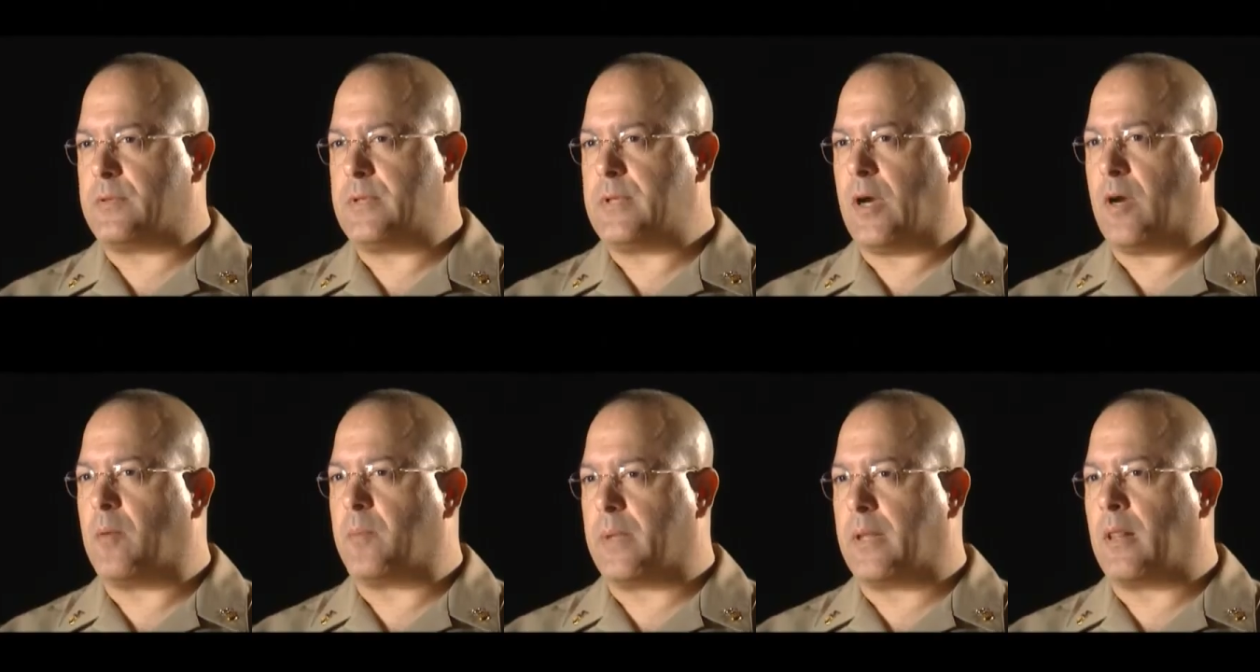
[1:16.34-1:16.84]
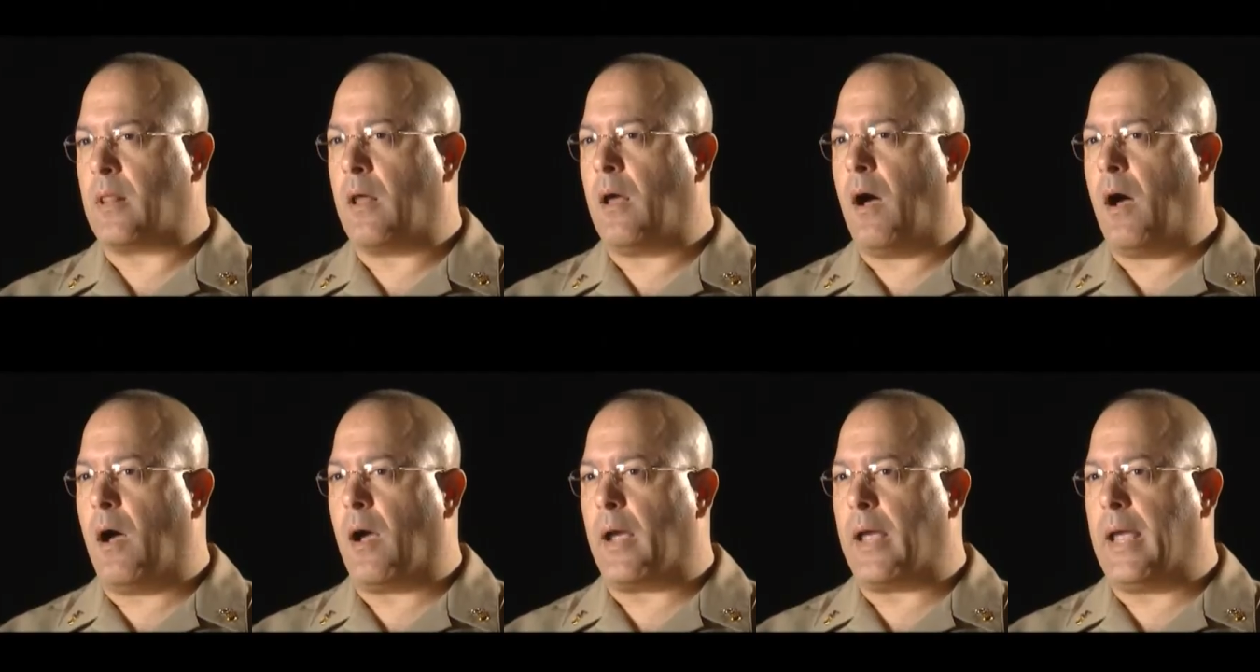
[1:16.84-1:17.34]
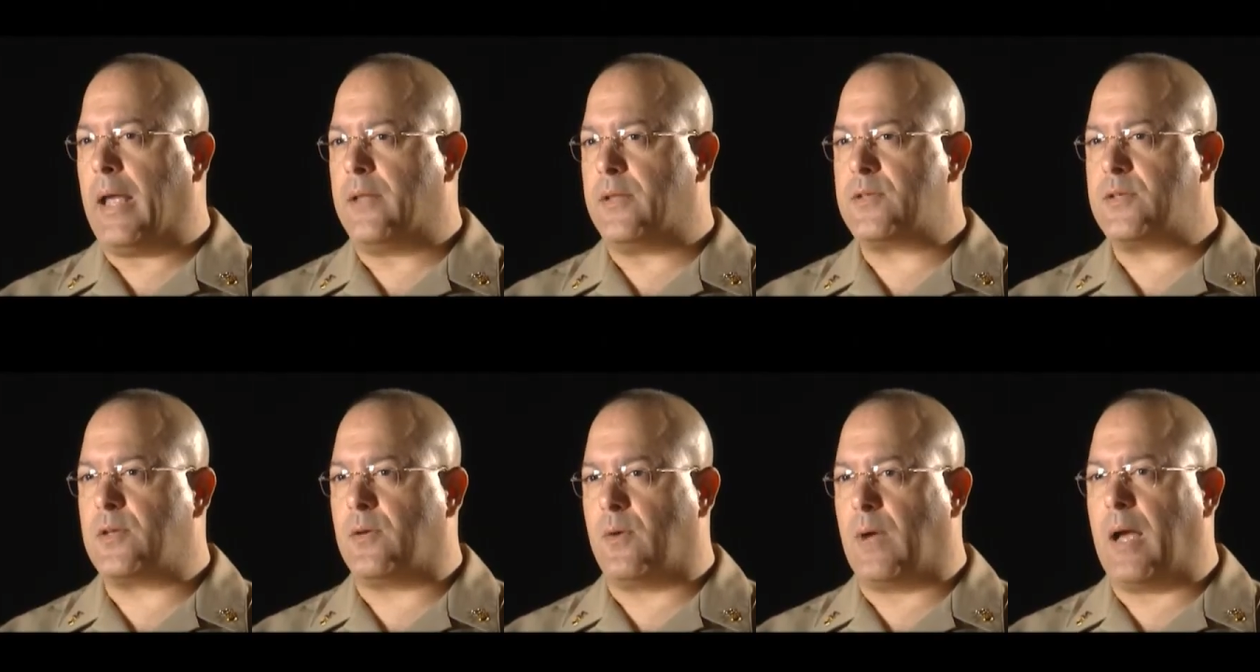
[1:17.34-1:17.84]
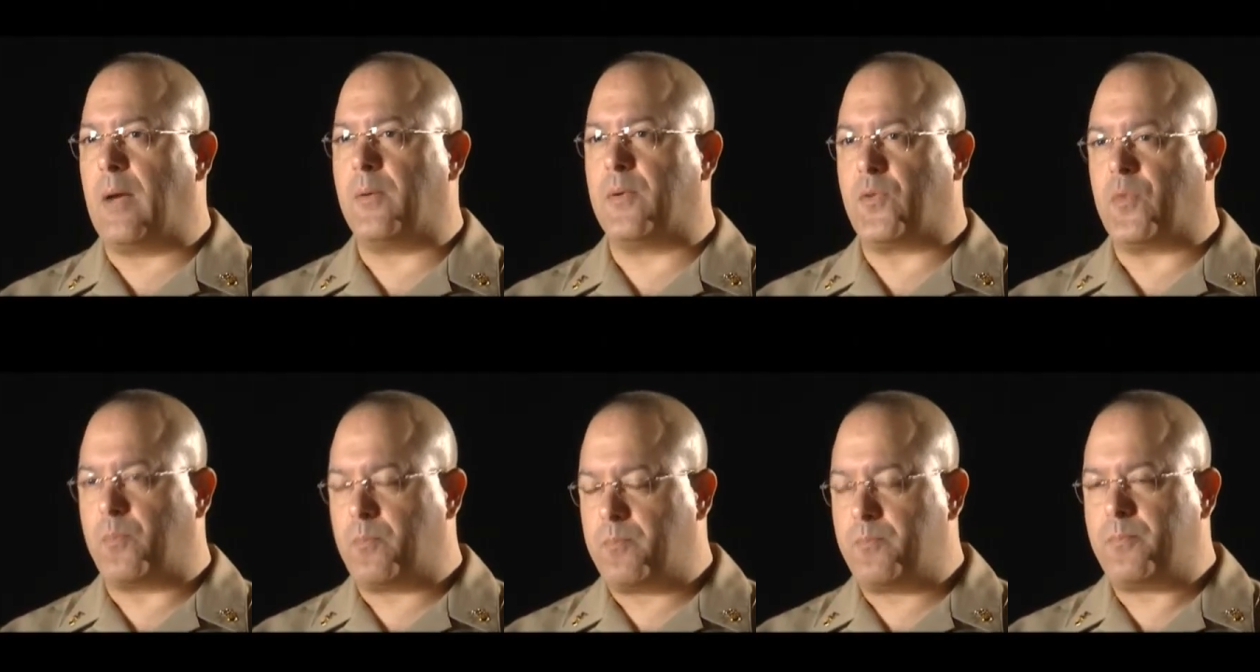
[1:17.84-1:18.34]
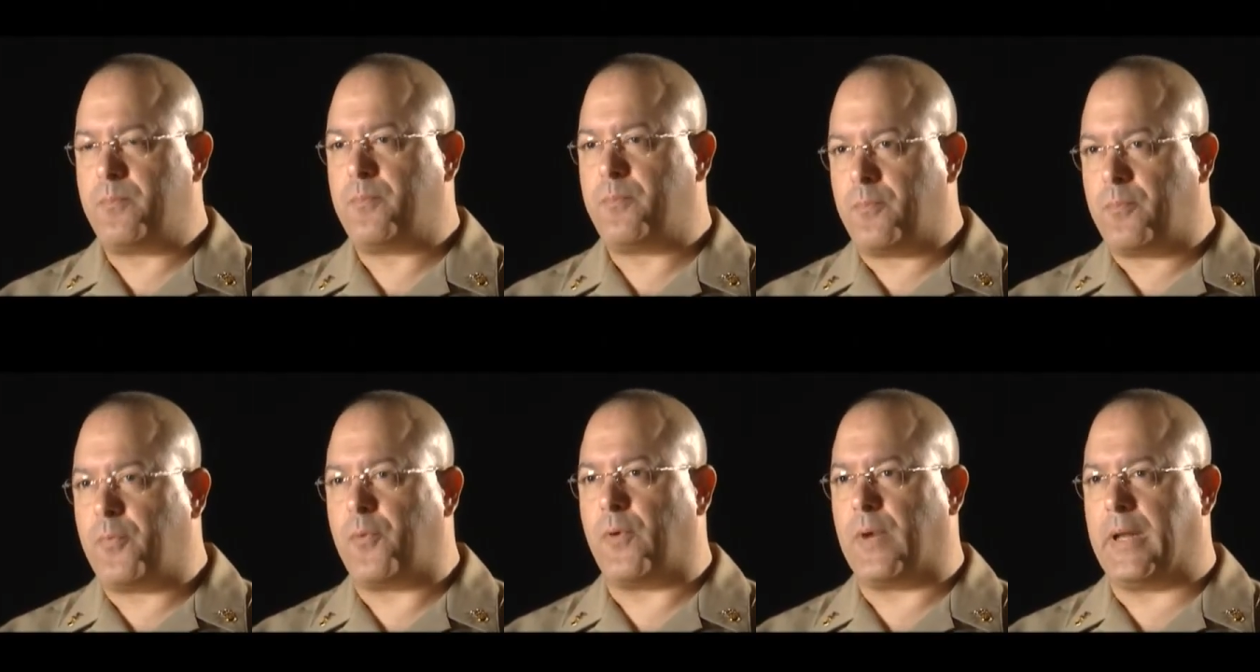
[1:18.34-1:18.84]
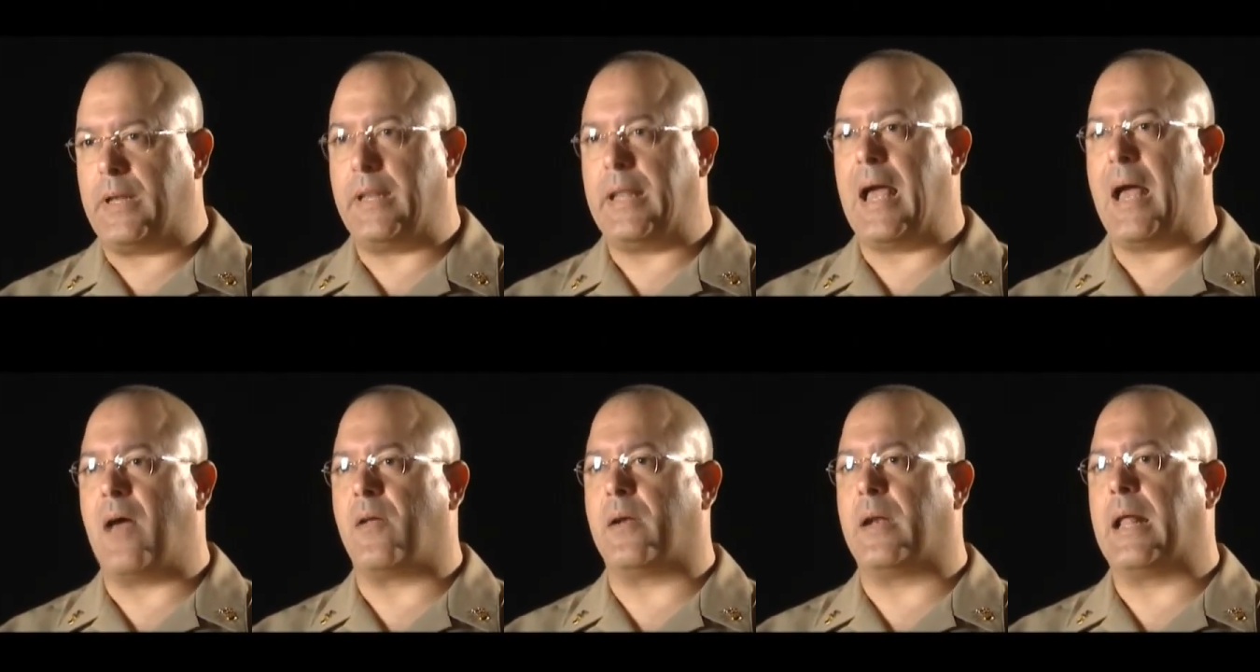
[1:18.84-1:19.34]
terribly long, and so I was pretty down and